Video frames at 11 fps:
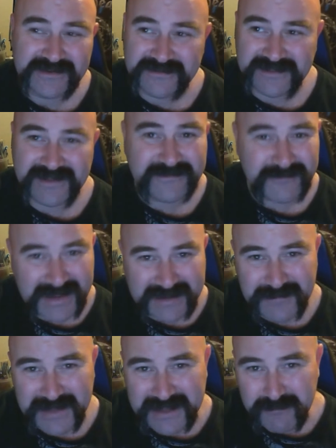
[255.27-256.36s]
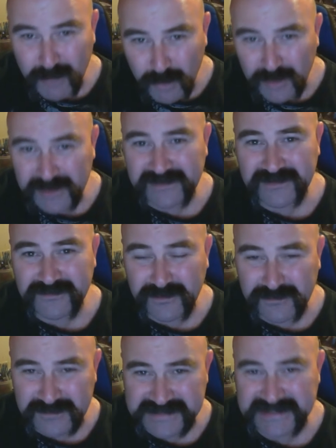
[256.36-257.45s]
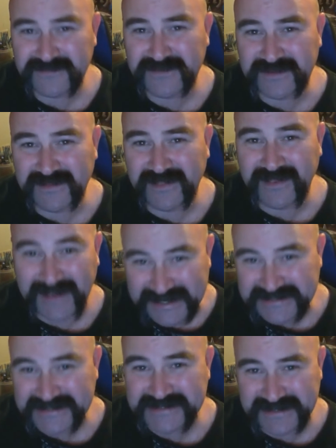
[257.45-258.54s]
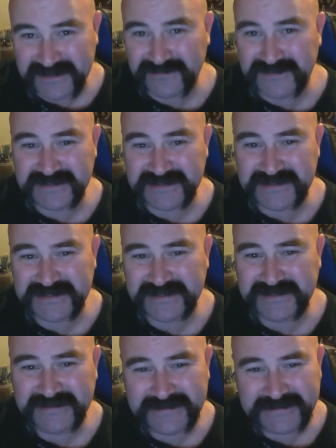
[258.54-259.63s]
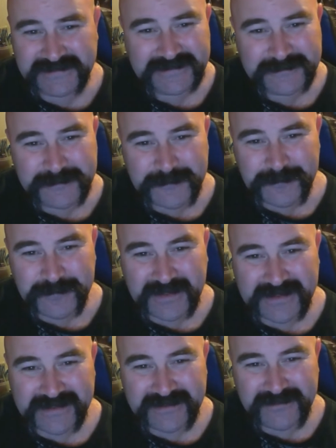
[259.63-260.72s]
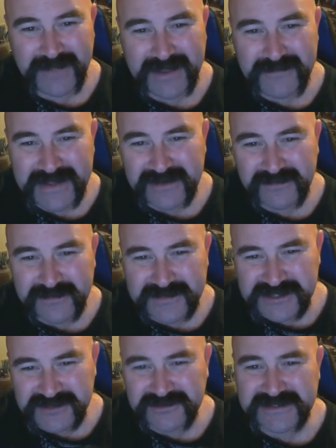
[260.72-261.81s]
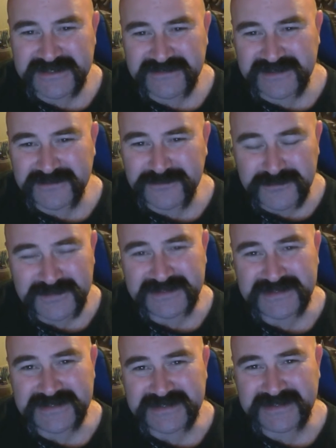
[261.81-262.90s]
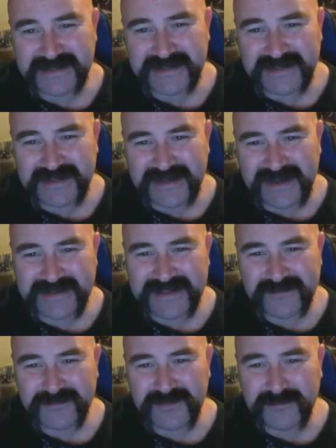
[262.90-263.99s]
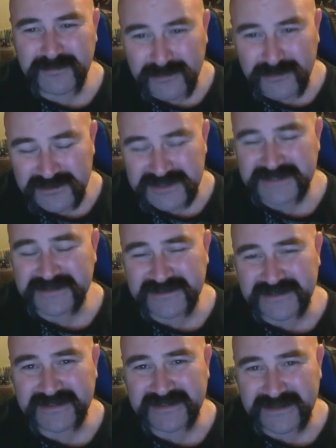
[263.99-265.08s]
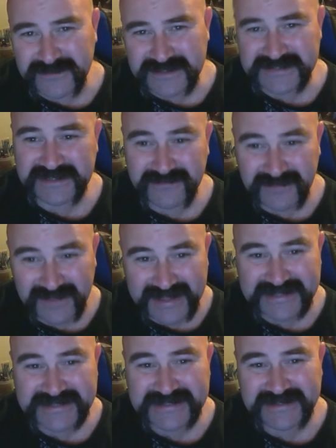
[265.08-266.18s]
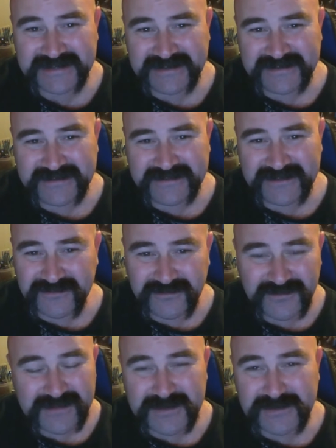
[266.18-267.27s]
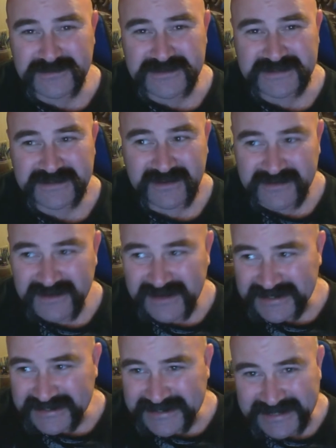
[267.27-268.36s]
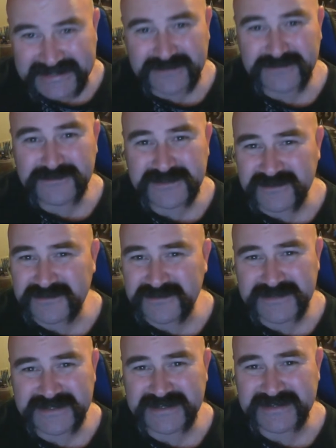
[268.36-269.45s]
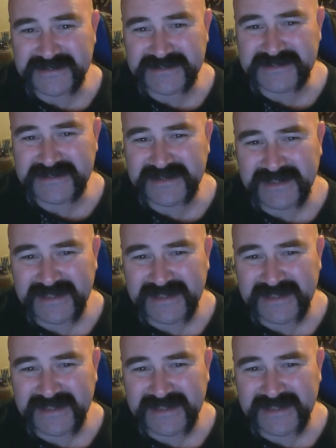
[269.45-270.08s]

then men pay more for receiving less services. Men make up the majority of the homeless, and yet proportionally they receive less than females under identical circumstances.